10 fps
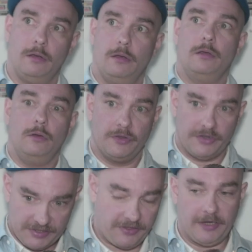or the
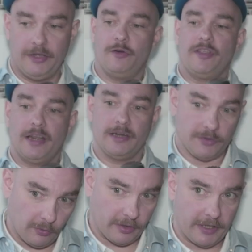Scythian or the
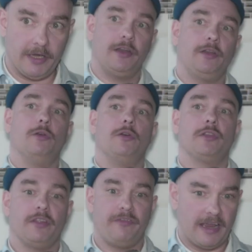Anatolian or the
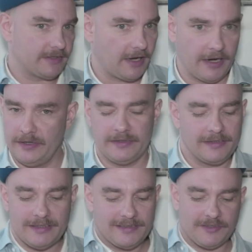Levantine.
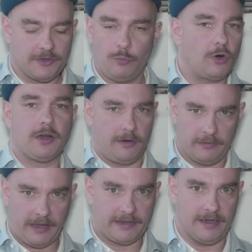It doesn't work
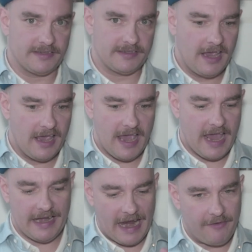like this.
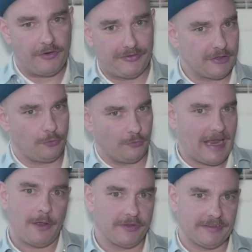And every single
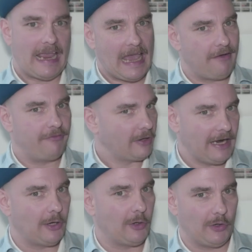noun that they have for
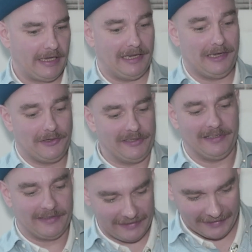hell in
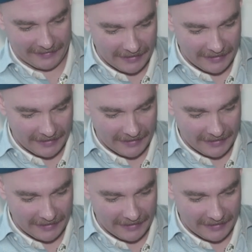D&D